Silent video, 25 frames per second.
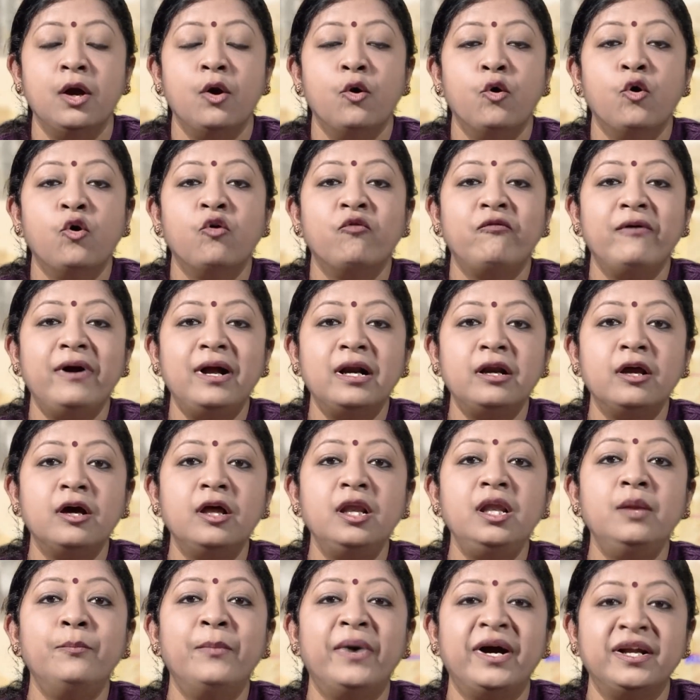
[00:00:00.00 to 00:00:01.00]

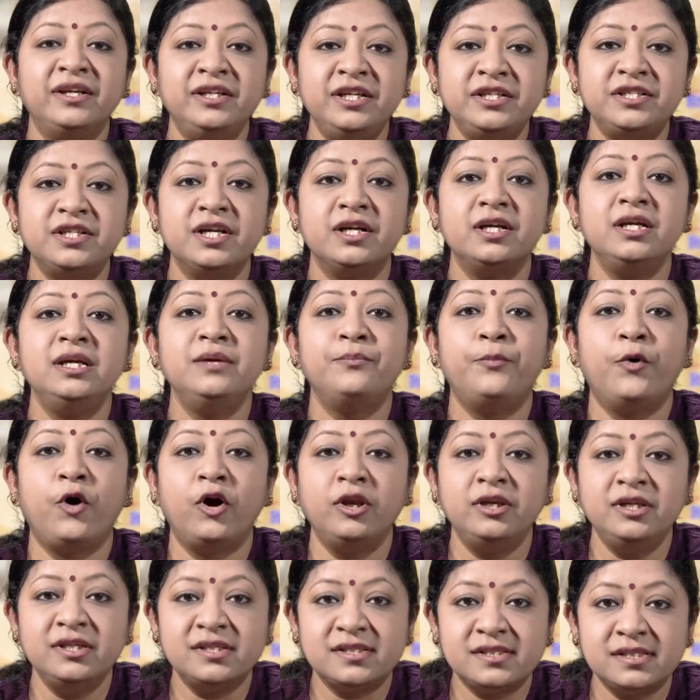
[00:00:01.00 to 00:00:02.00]
overall monetary
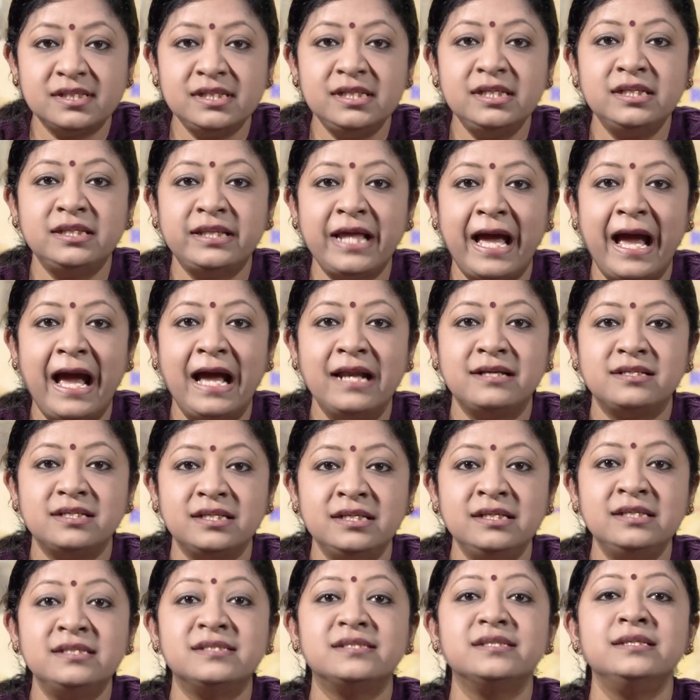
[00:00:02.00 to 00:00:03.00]
policy that
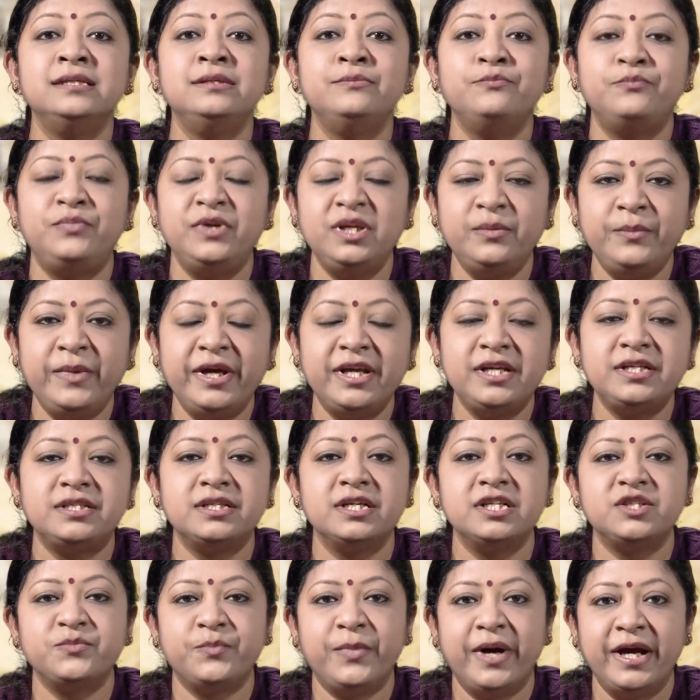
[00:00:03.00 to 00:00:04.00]
is
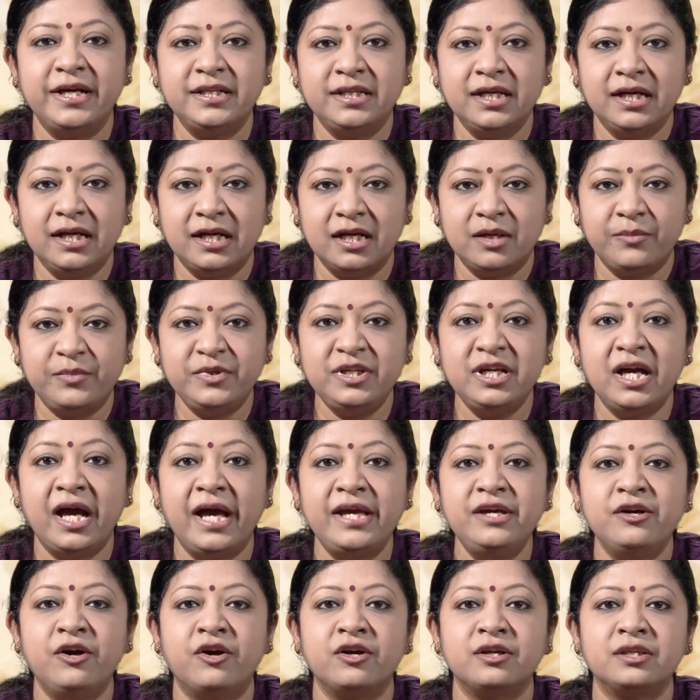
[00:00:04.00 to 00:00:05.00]
implemented by the
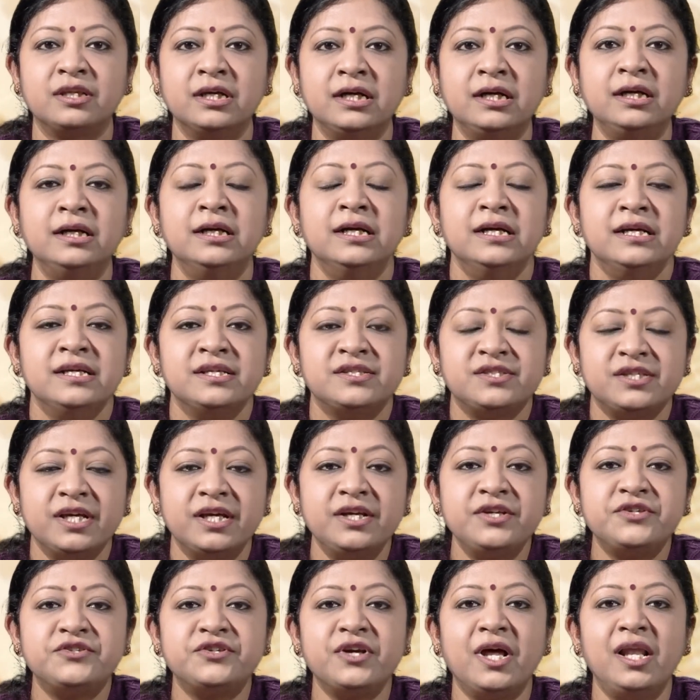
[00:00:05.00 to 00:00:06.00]
RBI or the
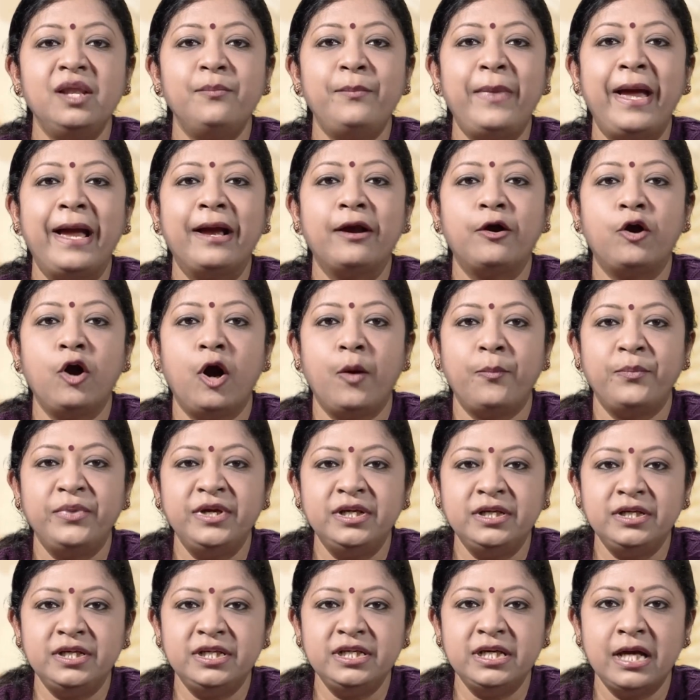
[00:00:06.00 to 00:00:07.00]
Central Bank of
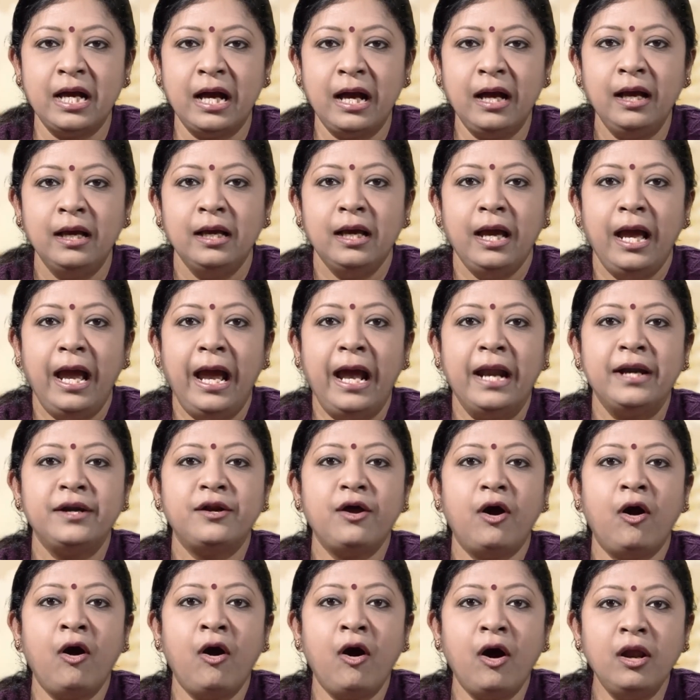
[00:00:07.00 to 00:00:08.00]
India, and
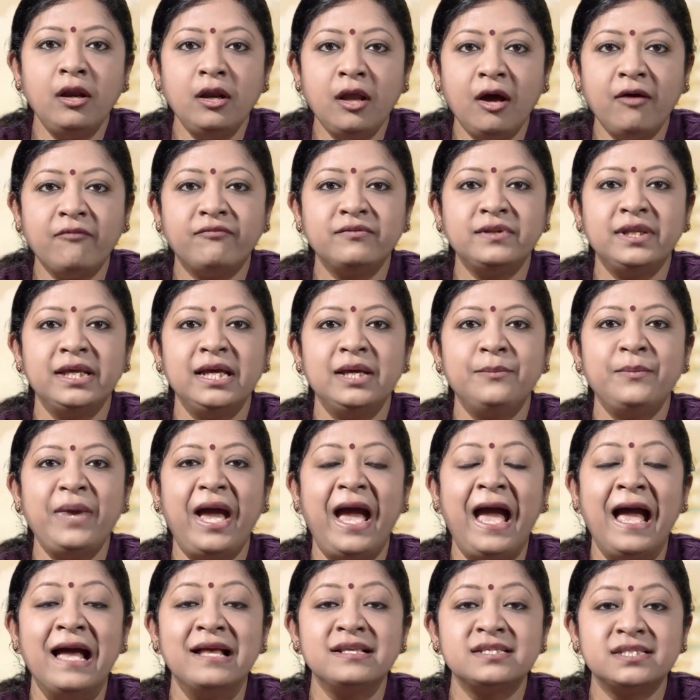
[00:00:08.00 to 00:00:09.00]
all of them
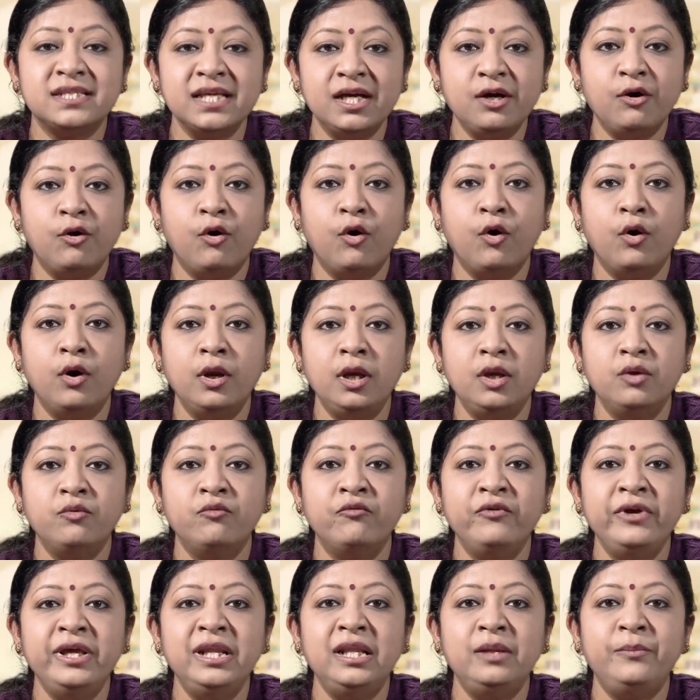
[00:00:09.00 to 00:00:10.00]
as a whole
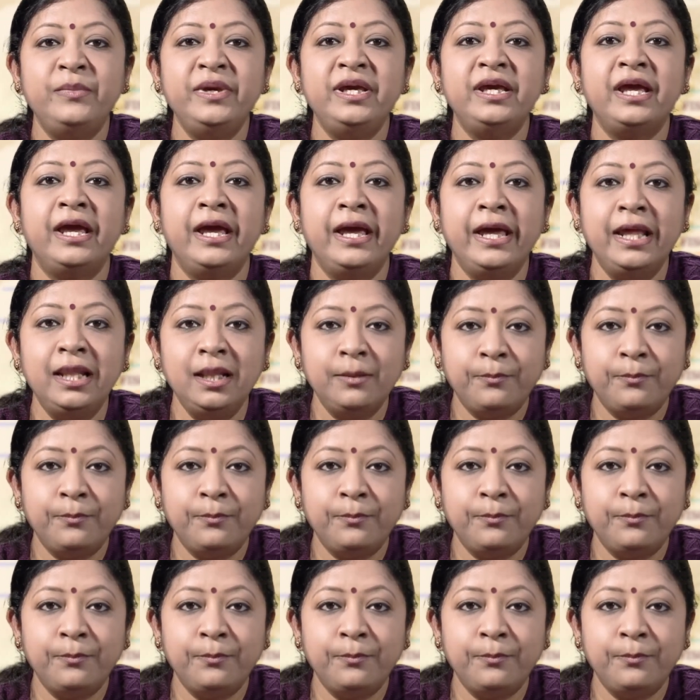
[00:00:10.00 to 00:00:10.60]
will be helpful